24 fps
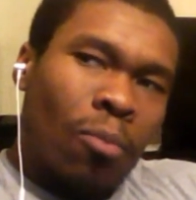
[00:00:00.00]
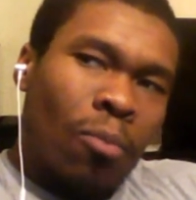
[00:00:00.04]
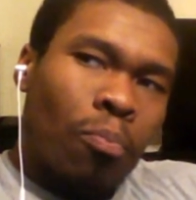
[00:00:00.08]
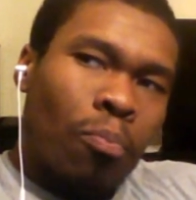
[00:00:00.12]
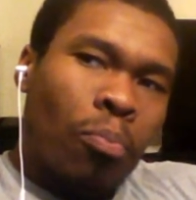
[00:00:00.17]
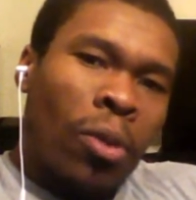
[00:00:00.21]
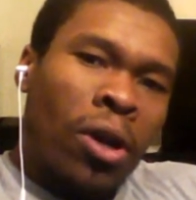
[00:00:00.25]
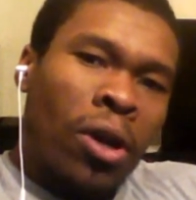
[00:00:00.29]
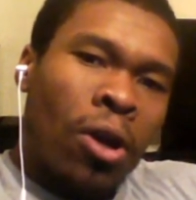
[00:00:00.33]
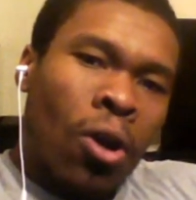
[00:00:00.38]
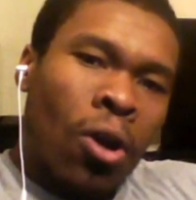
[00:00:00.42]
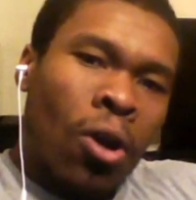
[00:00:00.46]

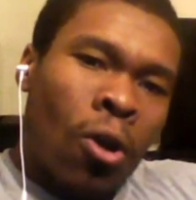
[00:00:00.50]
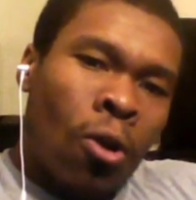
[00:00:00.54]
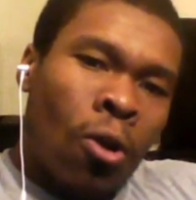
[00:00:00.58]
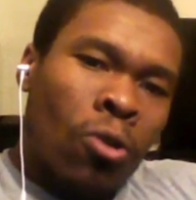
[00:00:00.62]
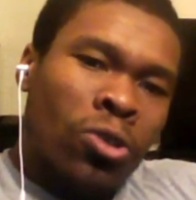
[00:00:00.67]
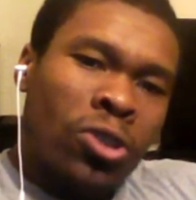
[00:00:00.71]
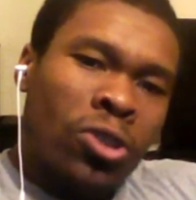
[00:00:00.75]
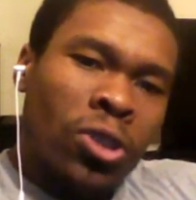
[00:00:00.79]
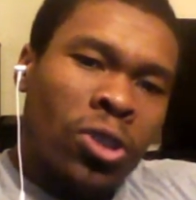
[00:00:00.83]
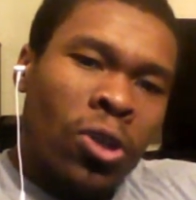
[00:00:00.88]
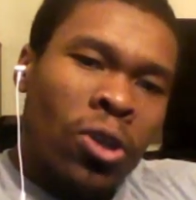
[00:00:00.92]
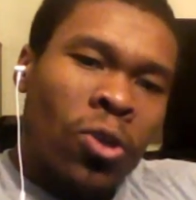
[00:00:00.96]
but
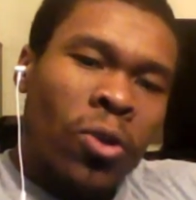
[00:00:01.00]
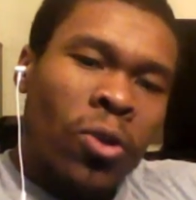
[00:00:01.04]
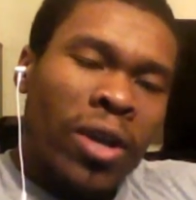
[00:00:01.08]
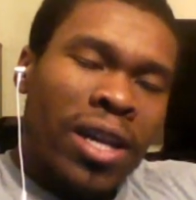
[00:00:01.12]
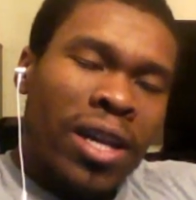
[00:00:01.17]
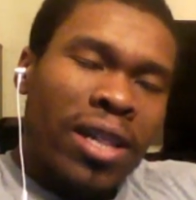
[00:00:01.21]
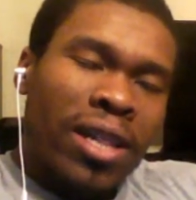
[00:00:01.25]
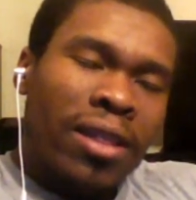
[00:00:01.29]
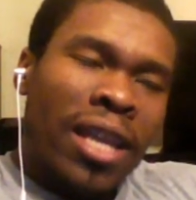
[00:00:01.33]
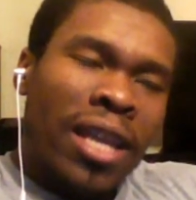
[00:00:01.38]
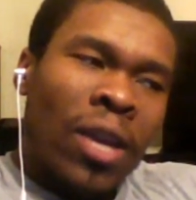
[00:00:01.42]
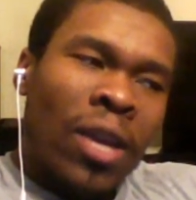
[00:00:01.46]
also
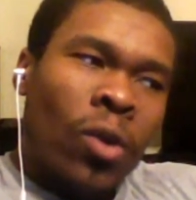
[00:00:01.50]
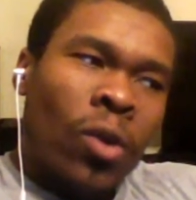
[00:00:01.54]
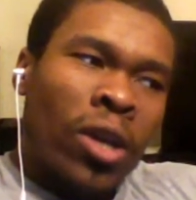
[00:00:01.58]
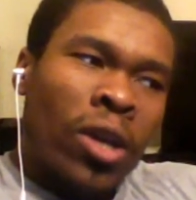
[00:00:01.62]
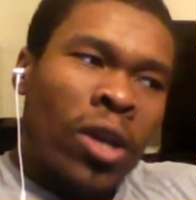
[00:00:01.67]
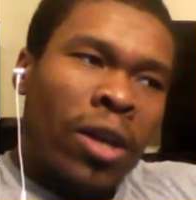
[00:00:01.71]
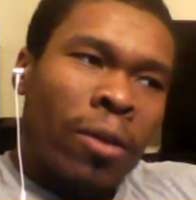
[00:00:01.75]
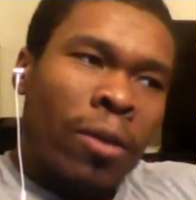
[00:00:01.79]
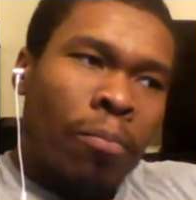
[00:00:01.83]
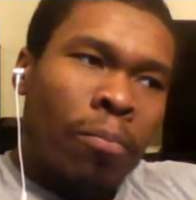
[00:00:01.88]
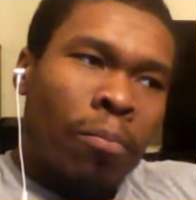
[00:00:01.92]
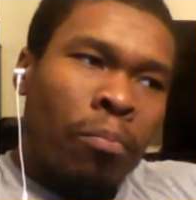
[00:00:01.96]
they want
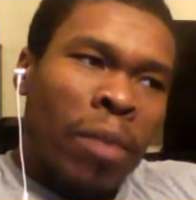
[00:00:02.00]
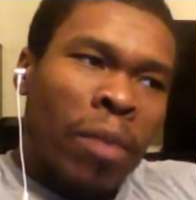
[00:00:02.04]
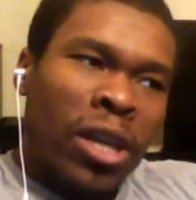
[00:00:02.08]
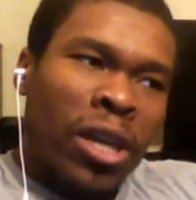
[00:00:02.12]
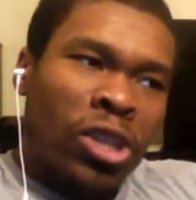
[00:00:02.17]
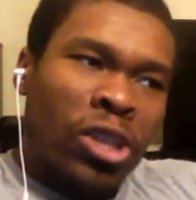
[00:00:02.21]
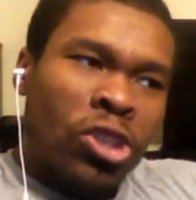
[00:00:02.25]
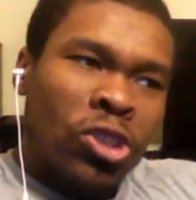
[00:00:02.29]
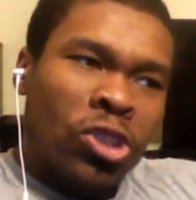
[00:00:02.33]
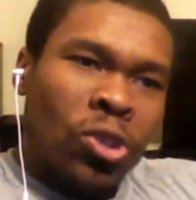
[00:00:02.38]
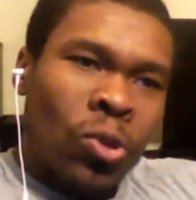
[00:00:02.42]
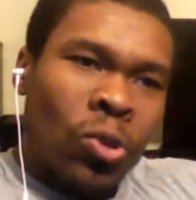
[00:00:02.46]
to make
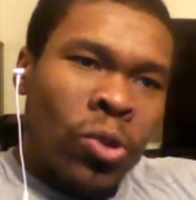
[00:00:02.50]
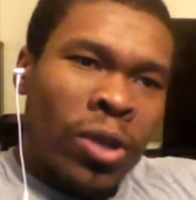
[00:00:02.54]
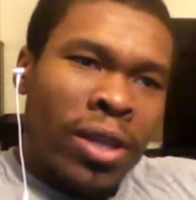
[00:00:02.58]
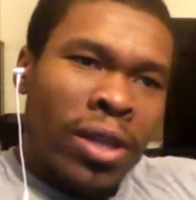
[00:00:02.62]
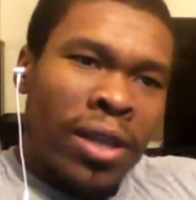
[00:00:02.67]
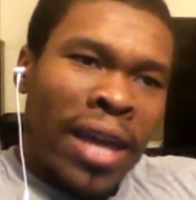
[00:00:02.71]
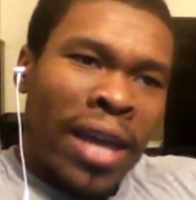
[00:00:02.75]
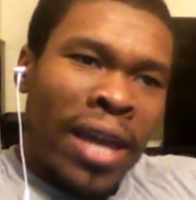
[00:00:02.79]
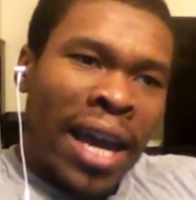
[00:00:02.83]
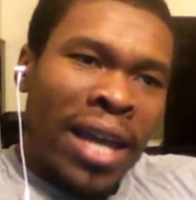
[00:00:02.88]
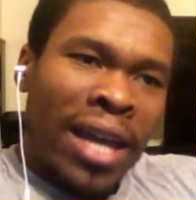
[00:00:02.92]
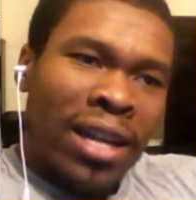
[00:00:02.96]
sure
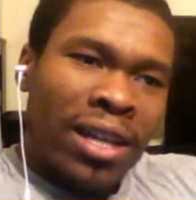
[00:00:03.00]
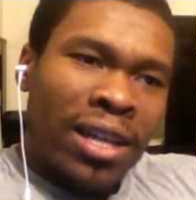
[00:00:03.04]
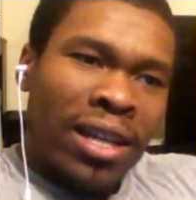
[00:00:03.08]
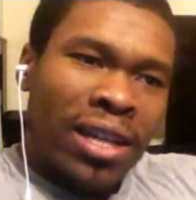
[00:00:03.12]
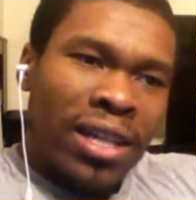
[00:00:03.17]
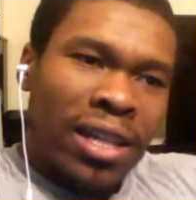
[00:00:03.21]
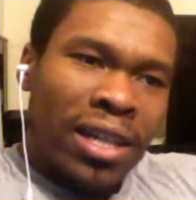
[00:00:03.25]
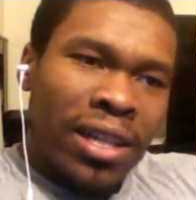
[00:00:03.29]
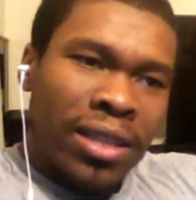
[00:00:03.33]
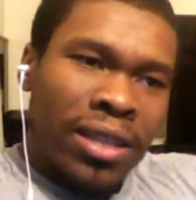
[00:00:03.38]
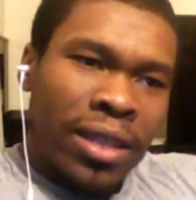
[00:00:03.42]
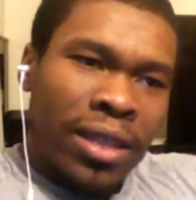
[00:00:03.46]
that
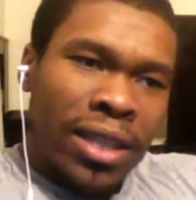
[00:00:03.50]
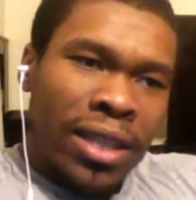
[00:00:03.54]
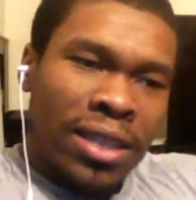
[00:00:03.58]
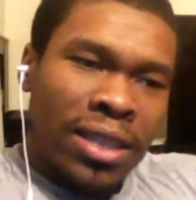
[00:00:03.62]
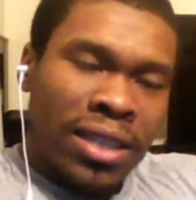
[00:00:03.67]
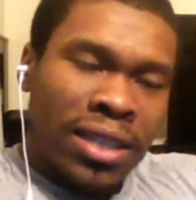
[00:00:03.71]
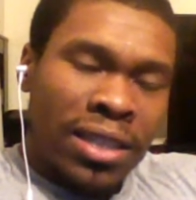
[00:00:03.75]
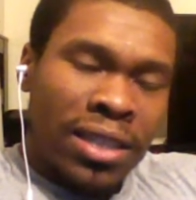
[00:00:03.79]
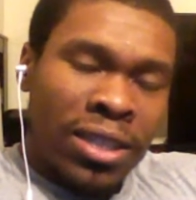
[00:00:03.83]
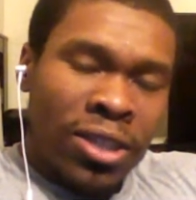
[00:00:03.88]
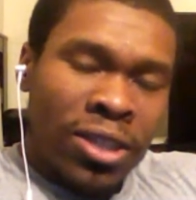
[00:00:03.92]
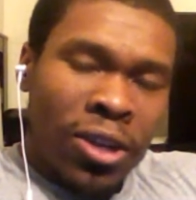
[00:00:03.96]

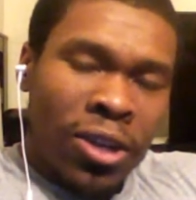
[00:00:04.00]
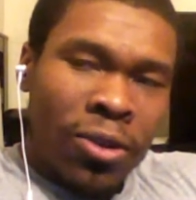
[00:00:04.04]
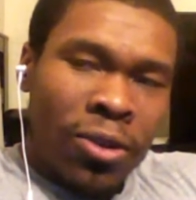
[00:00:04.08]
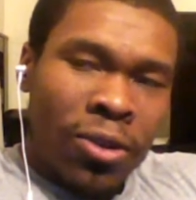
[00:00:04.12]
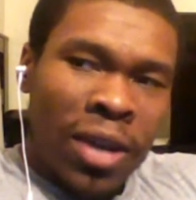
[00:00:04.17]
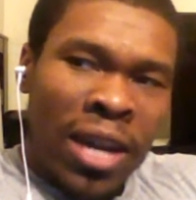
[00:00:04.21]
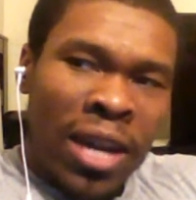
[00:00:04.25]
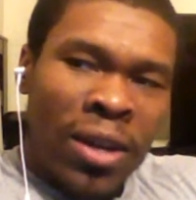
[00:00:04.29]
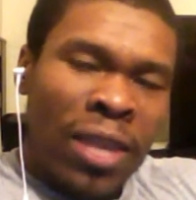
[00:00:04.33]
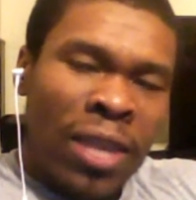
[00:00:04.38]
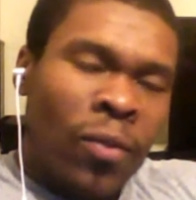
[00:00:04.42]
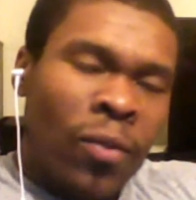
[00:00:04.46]
this,
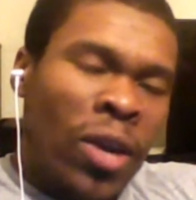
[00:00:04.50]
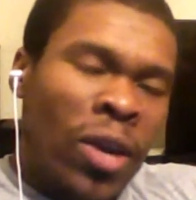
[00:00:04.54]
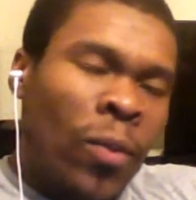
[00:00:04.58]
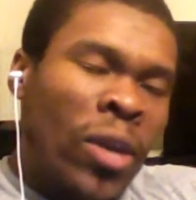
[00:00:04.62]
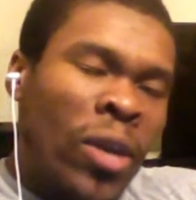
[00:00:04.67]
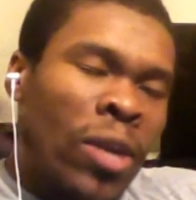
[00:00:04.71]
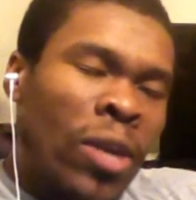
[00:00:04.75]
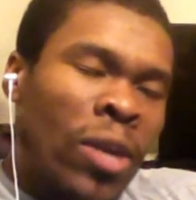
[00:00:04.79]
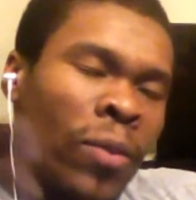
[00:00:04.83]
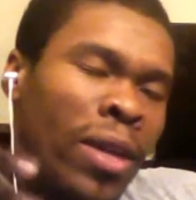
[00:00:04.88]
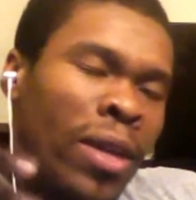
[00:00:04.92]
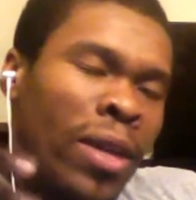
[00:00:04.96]
and
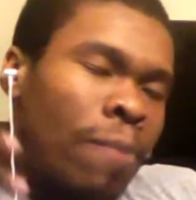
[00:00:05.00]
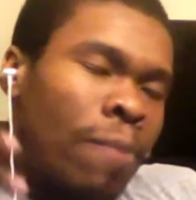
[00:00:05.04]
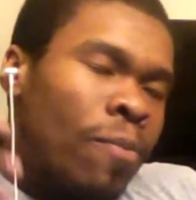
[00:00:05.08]
we